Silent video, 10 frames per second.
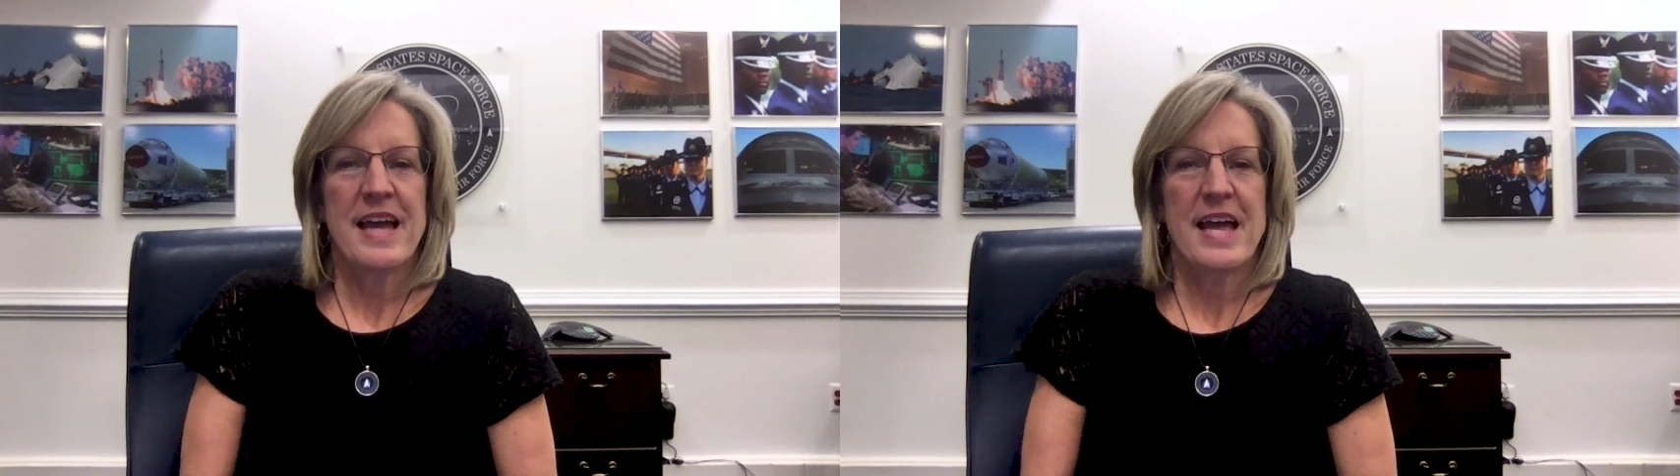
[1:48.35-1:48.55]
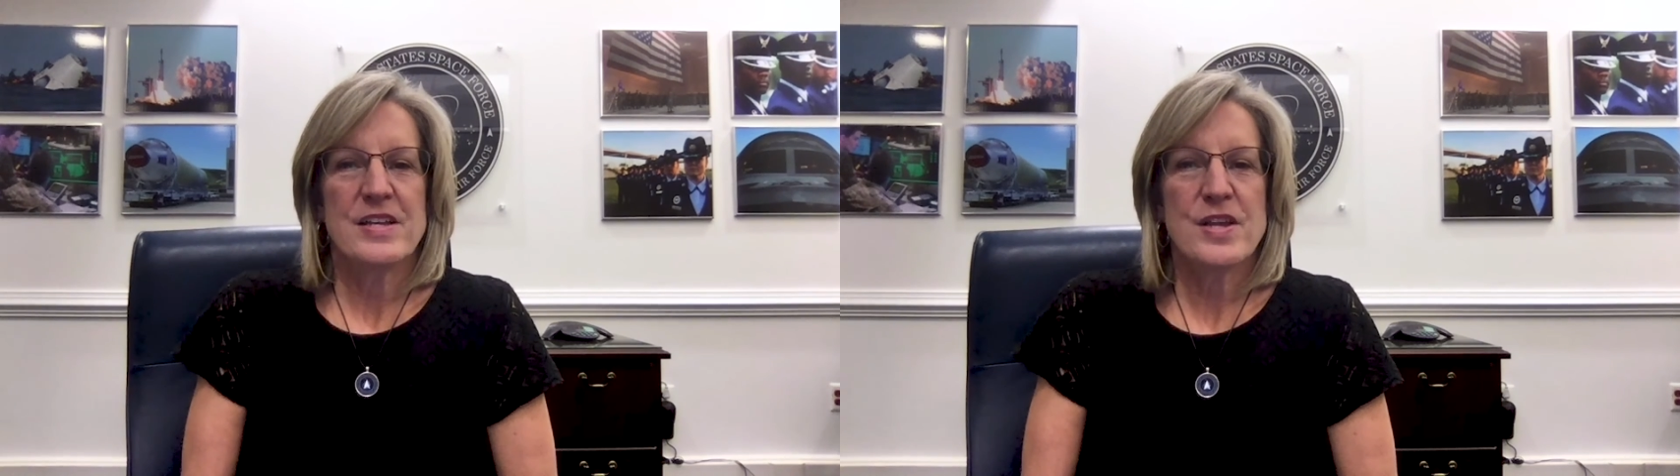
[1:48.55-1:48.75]

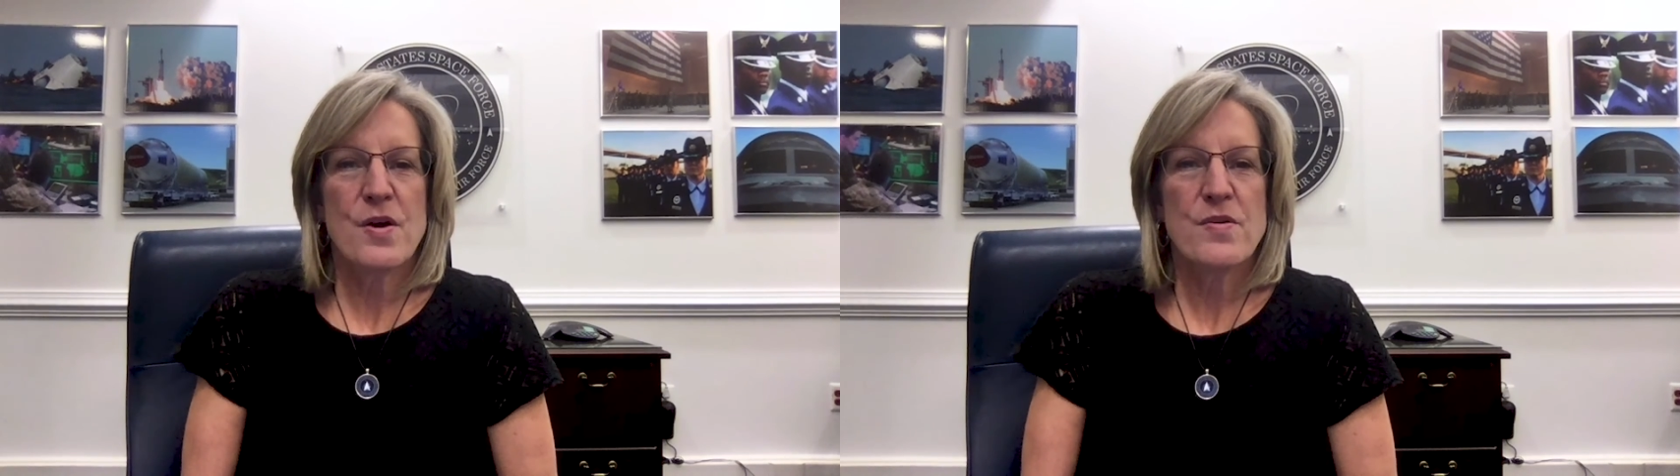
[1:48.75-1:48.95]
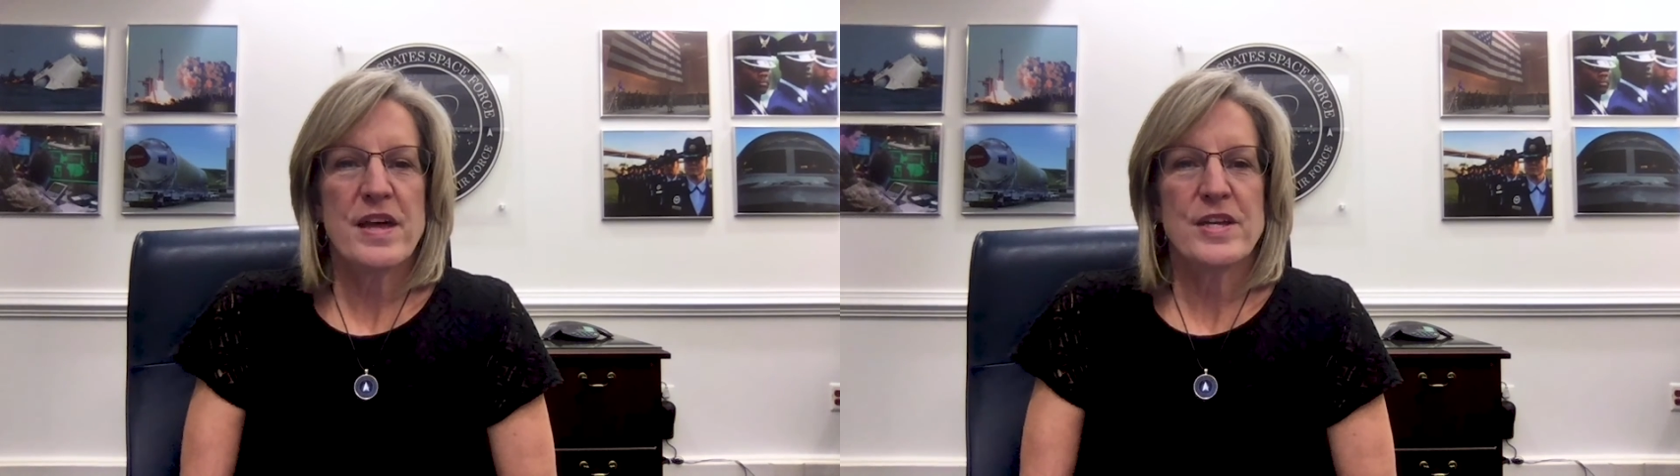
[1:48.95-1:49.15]
and
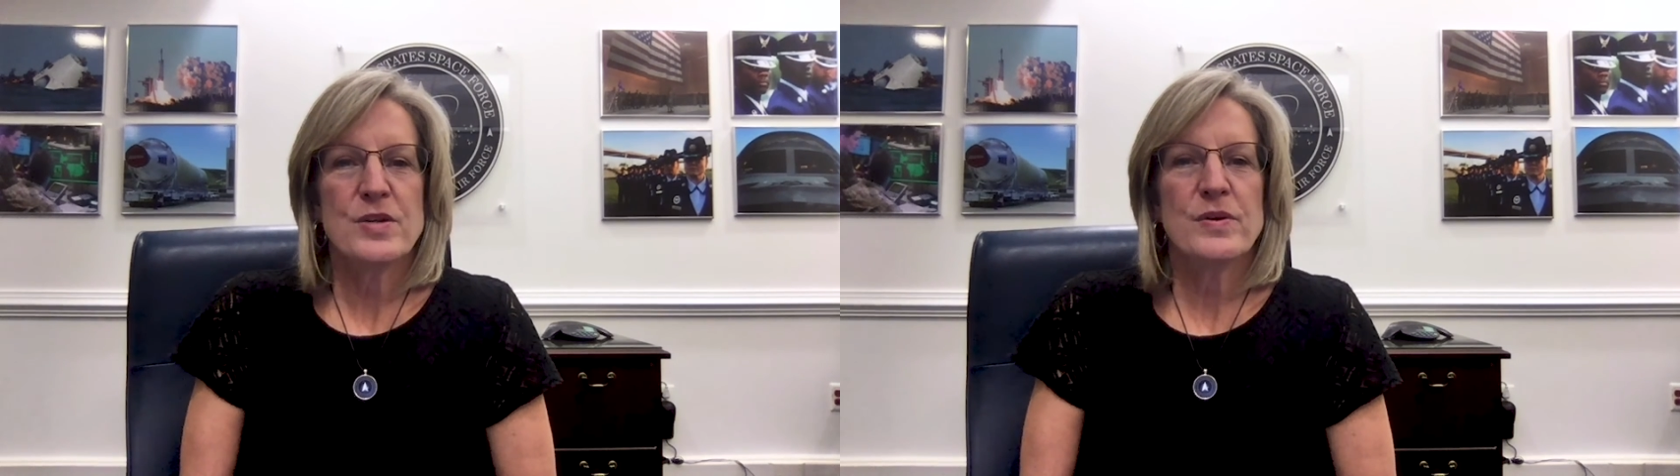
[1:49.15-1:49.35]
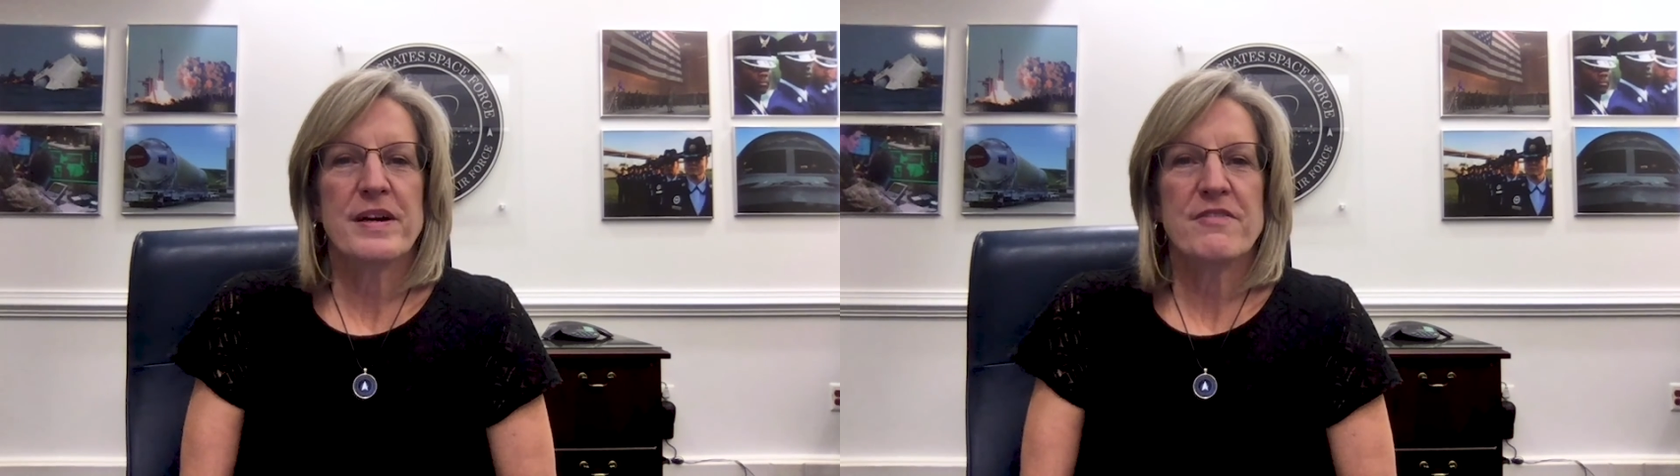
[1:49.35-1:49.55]
know that
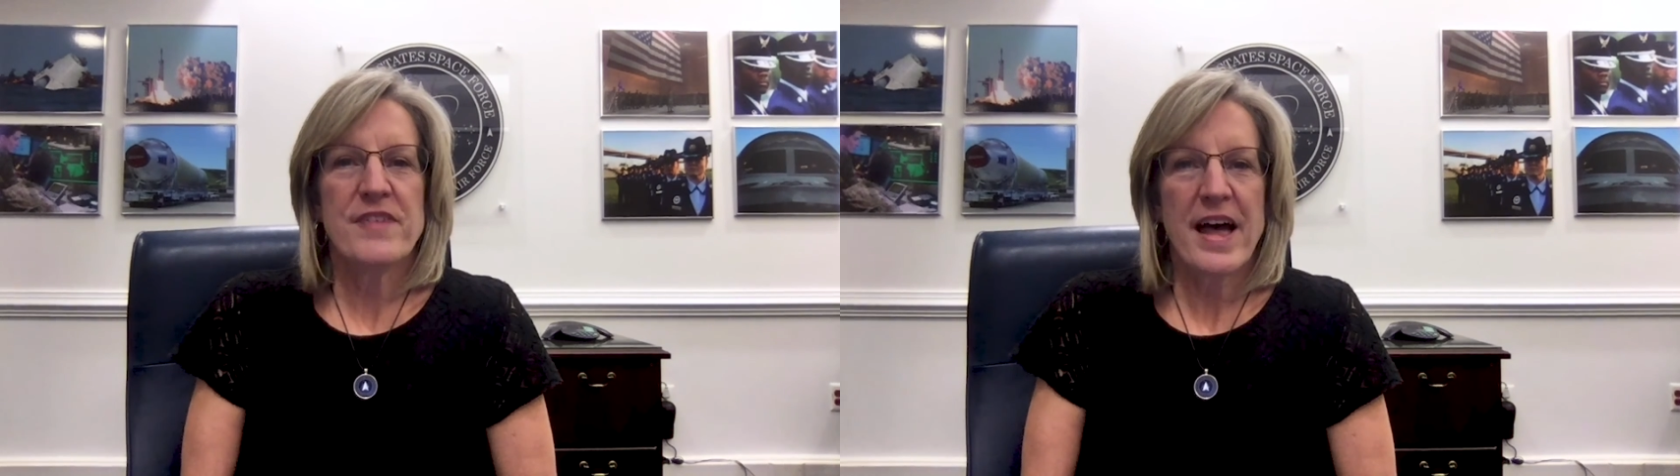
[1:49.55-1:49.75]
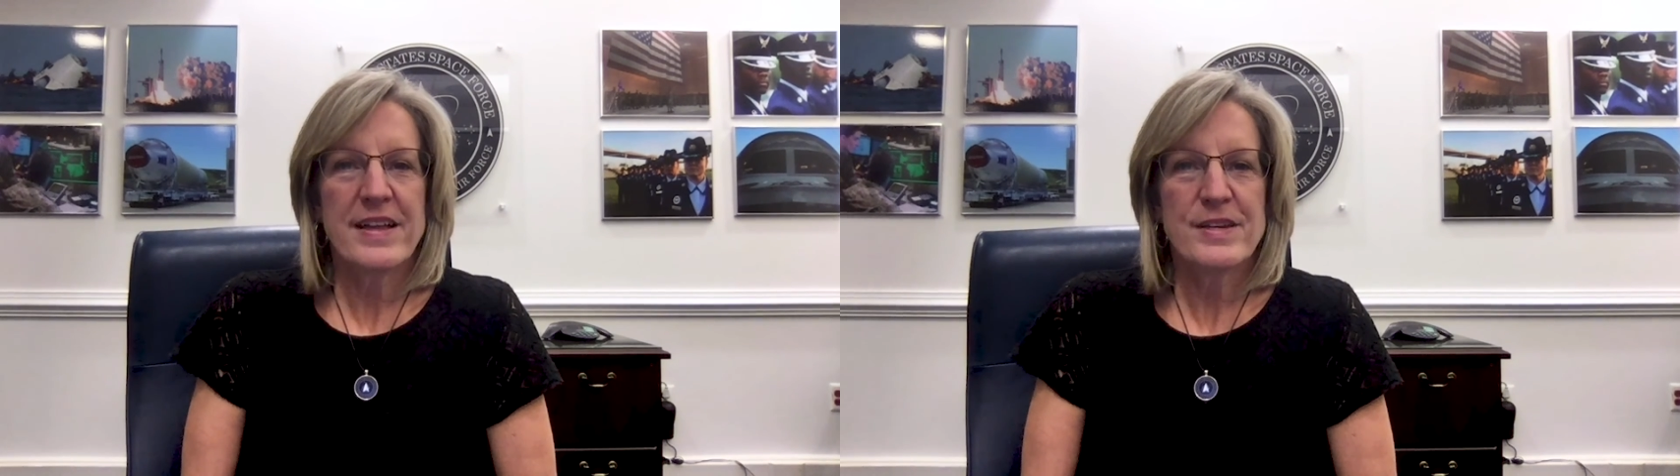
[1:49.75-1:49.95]
you are a
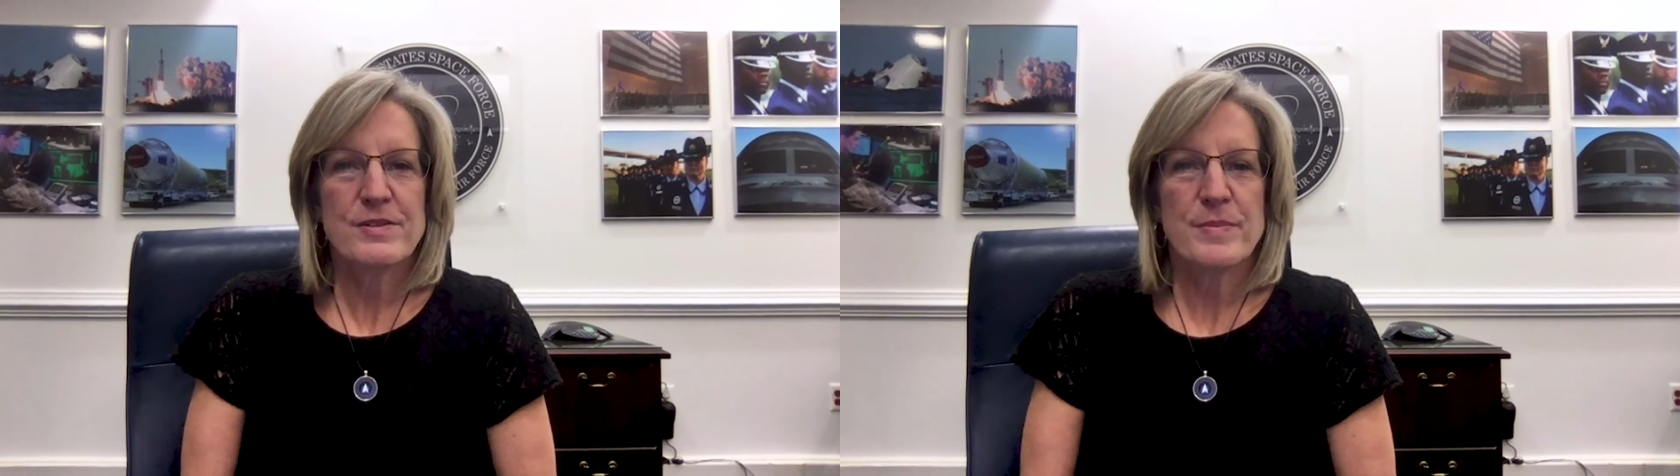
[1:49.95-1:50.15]
valued